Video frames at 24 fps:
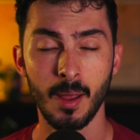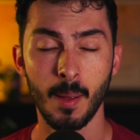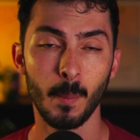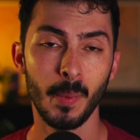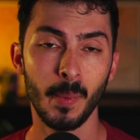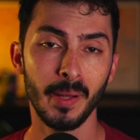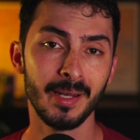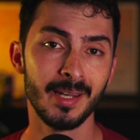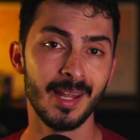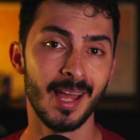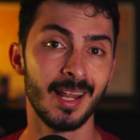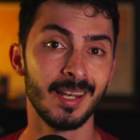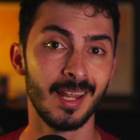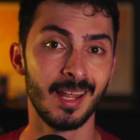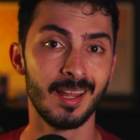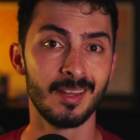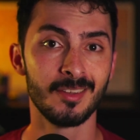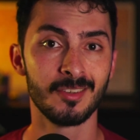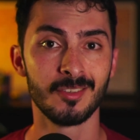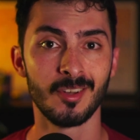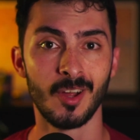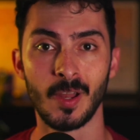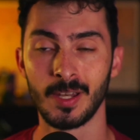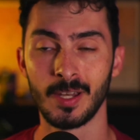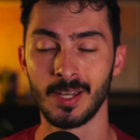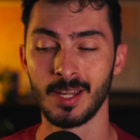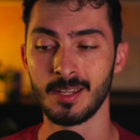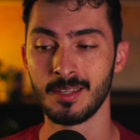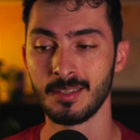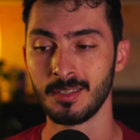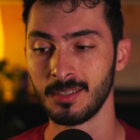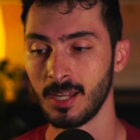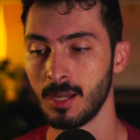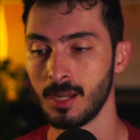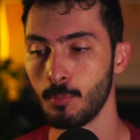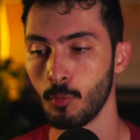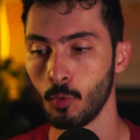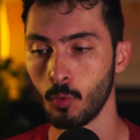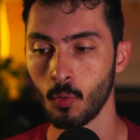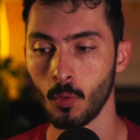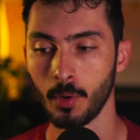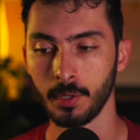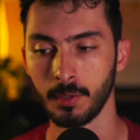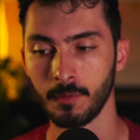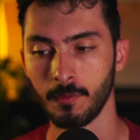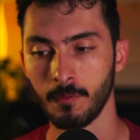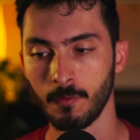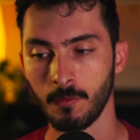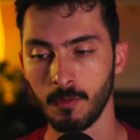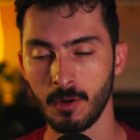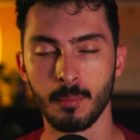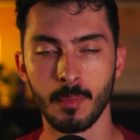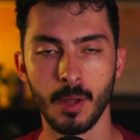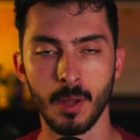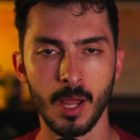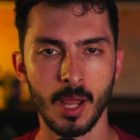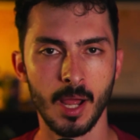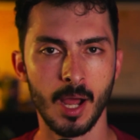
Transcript: but that is not a stablecoin farm.